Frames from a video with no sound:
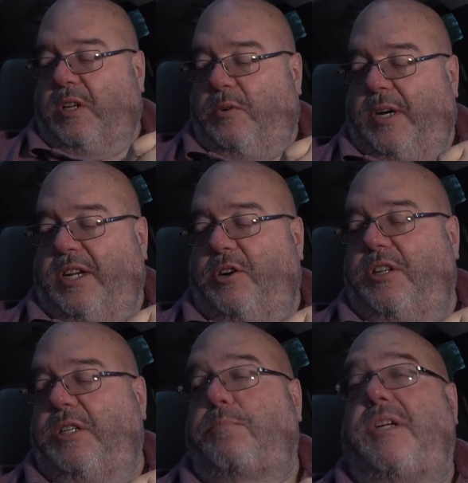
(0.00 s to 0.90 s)
When I go to
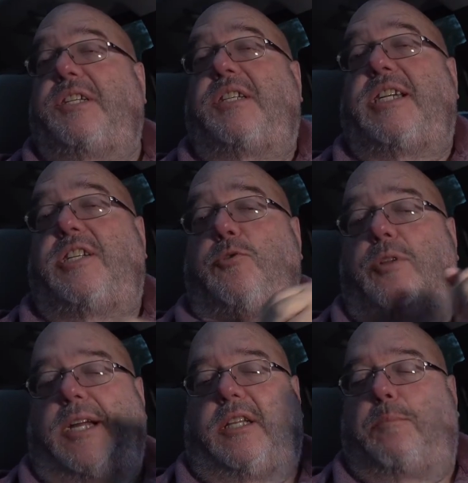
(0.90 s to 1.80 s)
these places, I do
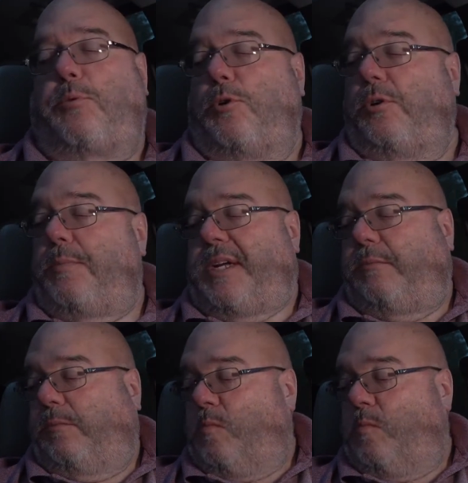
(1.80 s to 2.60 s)
like the pulled meat.